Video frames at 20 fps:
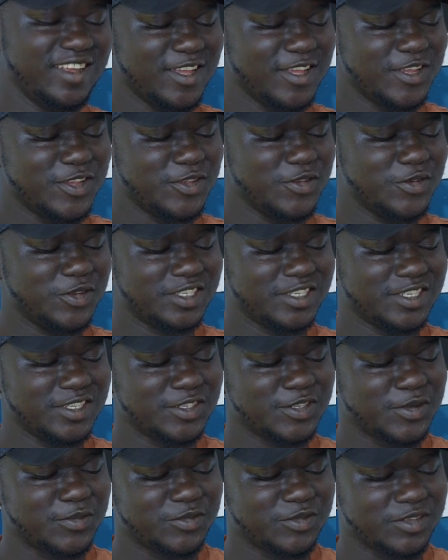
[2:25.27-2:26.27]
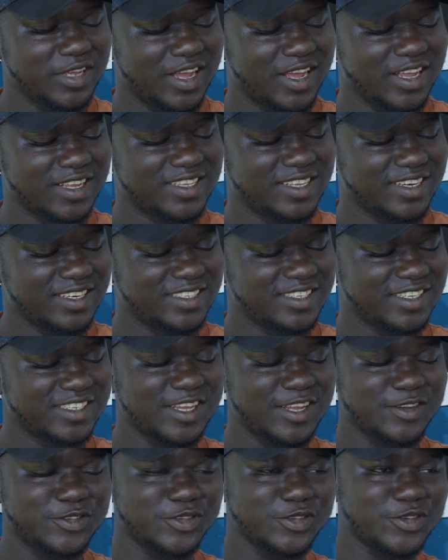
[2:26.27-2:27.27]
You will see some critics
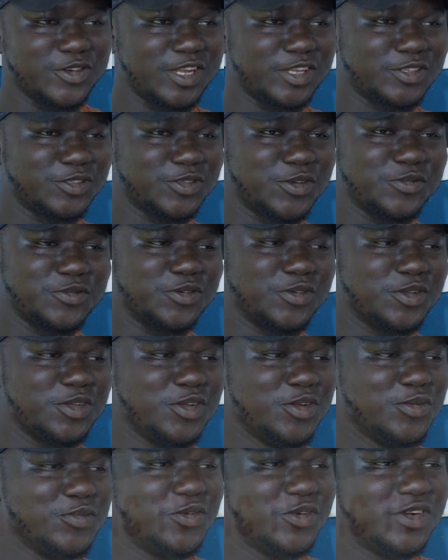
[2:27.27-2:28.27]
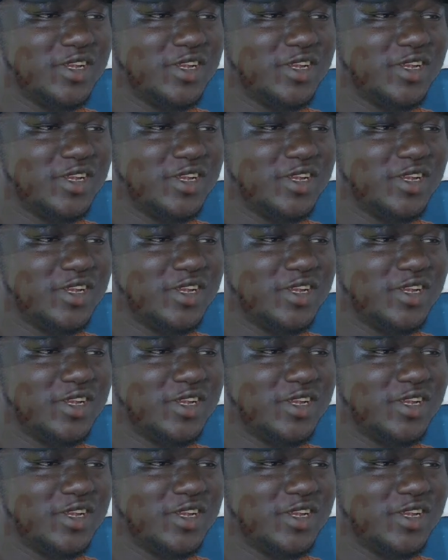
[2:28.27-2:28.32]
and so on and so forth. But